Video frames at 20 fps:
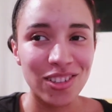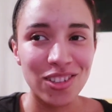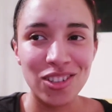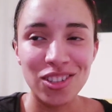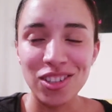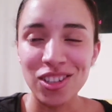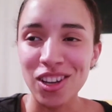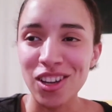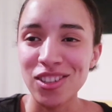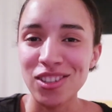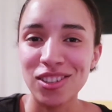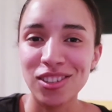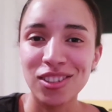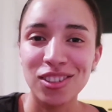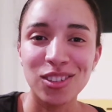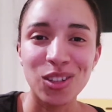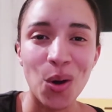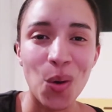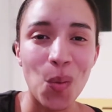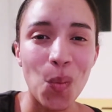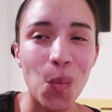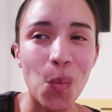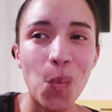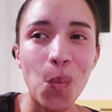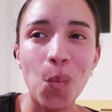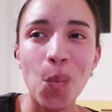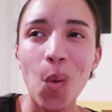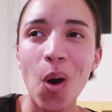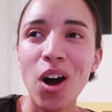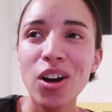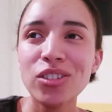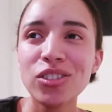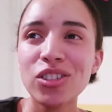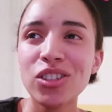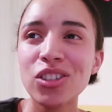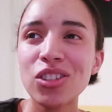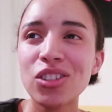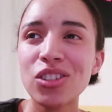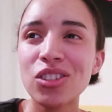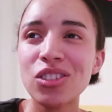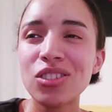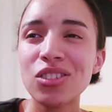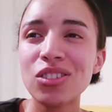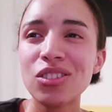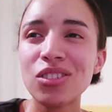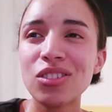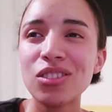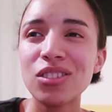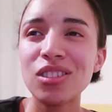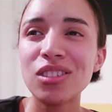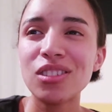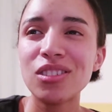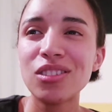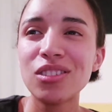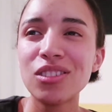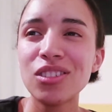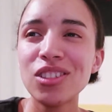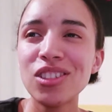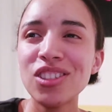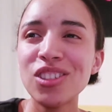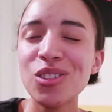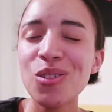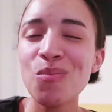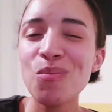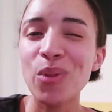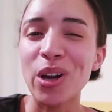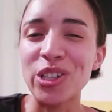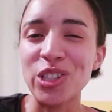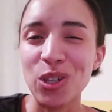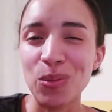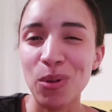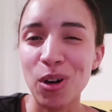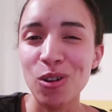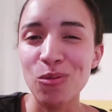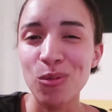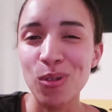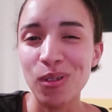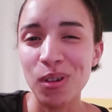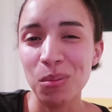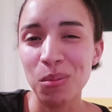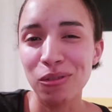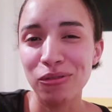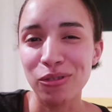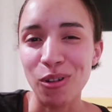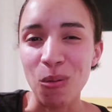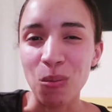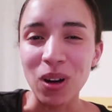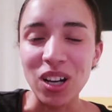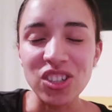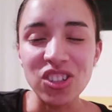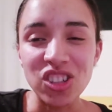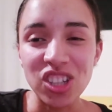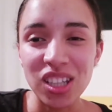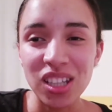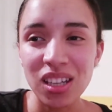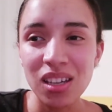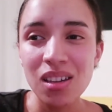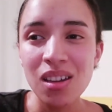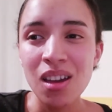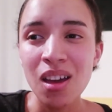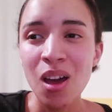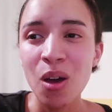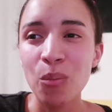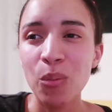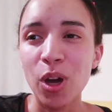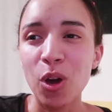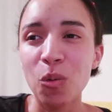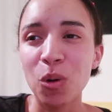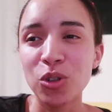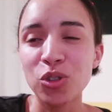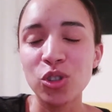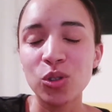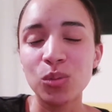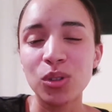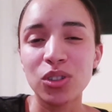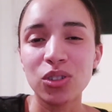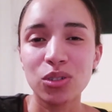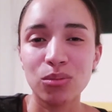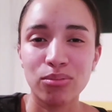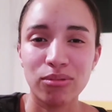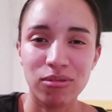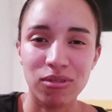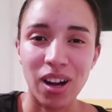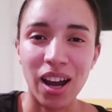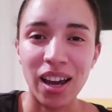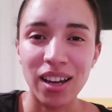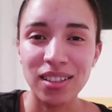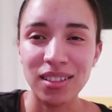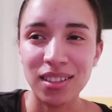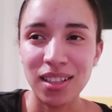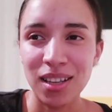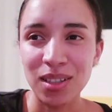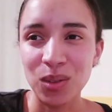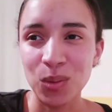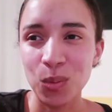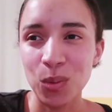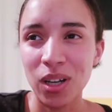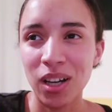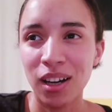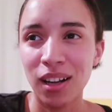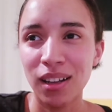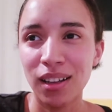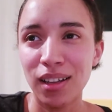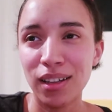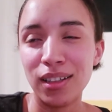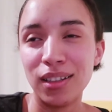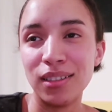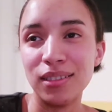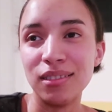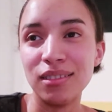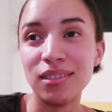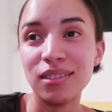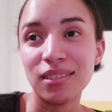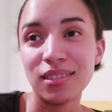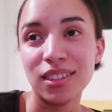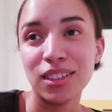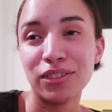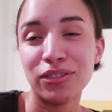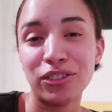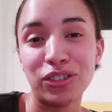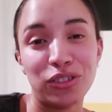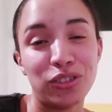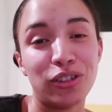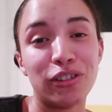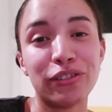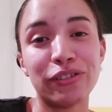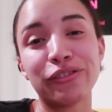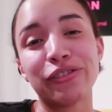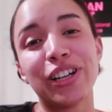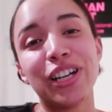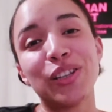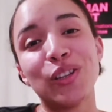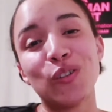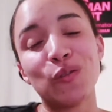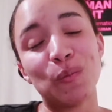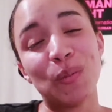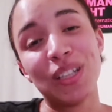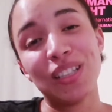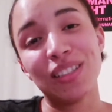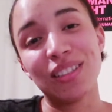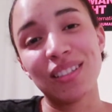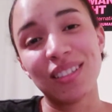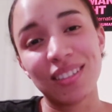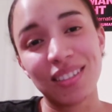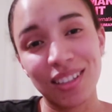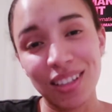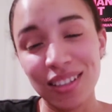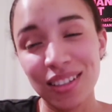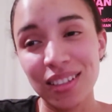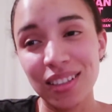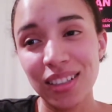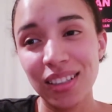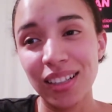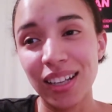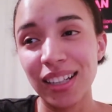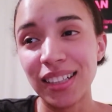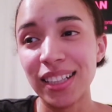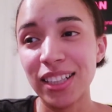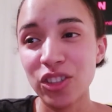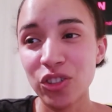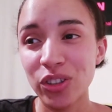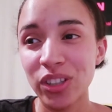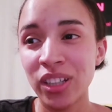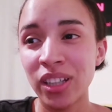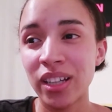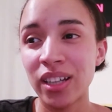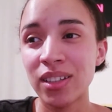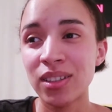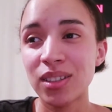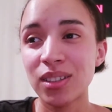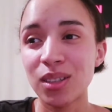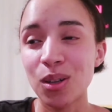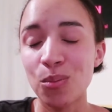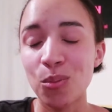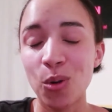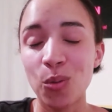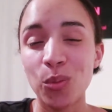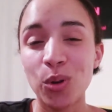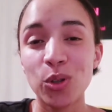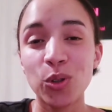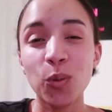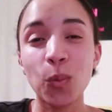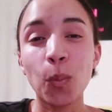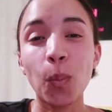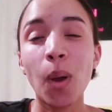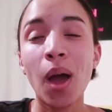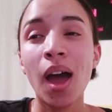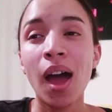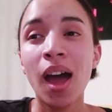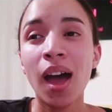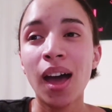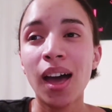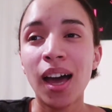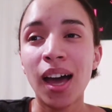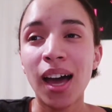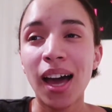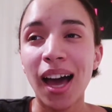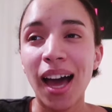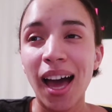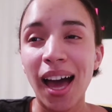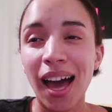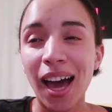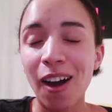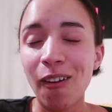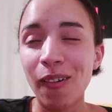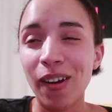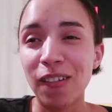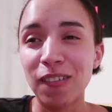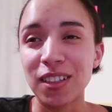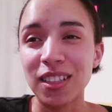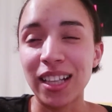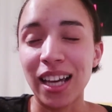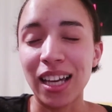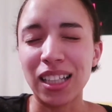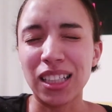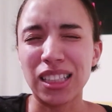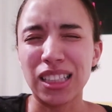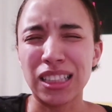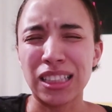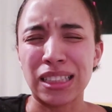just don't want to know much about a movie before watching it, but you want to be surprised as well. And if you're not afraid of being disgusting, like literally there's some moment where I was like,